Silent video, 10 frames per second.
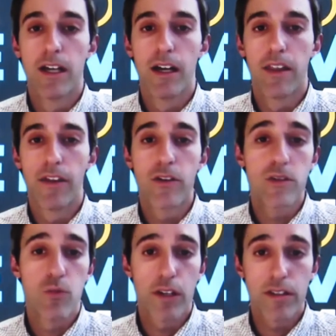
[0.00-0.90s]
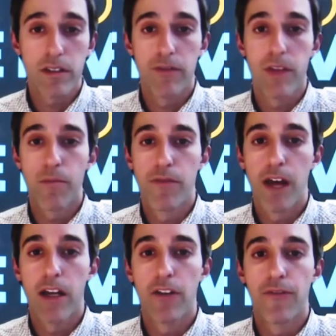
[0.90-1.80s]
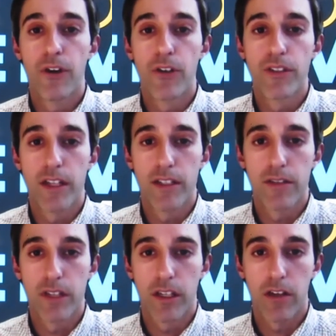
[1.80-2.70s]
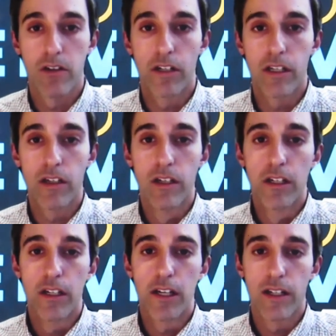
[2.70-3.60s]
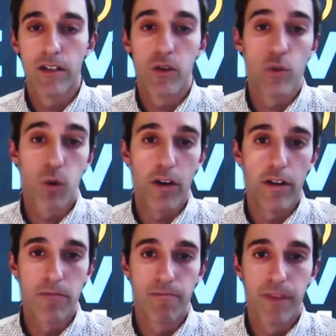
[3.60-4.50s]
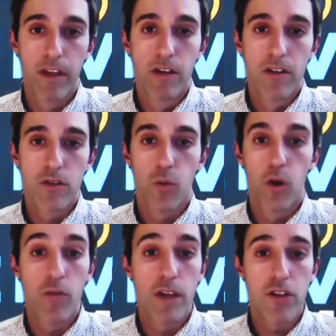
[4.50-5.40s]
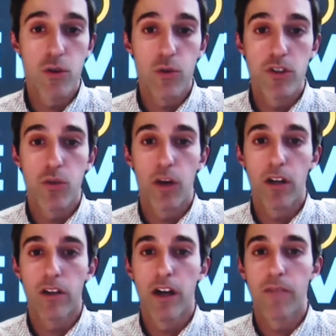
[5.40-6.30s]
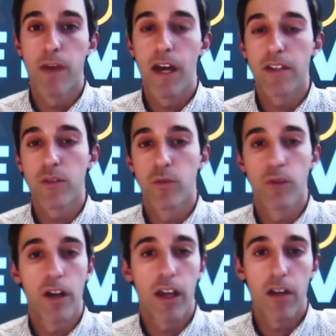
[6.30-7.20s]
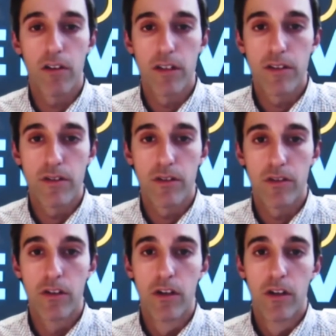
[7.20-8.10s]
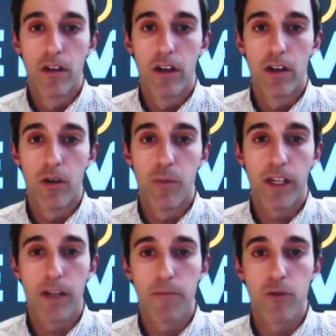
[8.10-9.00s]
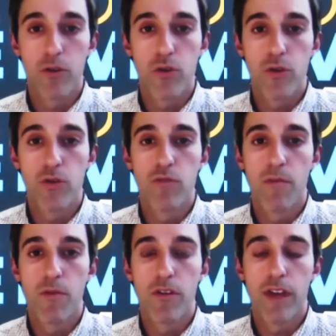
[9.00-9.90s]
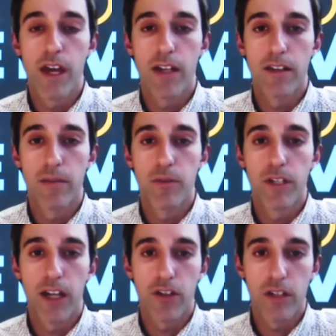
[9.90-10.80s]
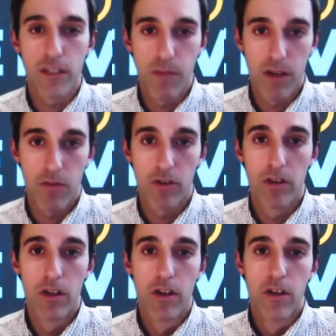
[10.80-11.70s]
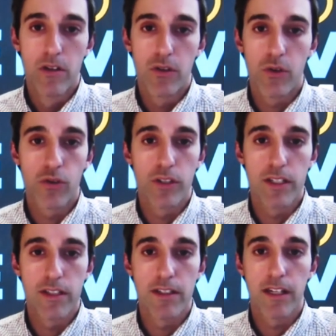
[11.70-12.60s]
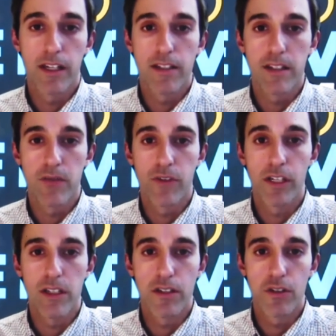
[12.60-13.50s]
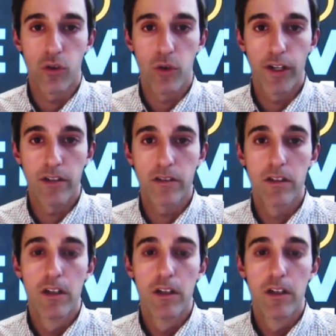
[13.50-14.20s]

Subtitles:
there is risk of them providing a false sense of security to those wearing them. So while you may choose to wear a cloth mask when running errands or picking up groceries, remember that the protection is minimal. Social distancing at 6 feet is still critical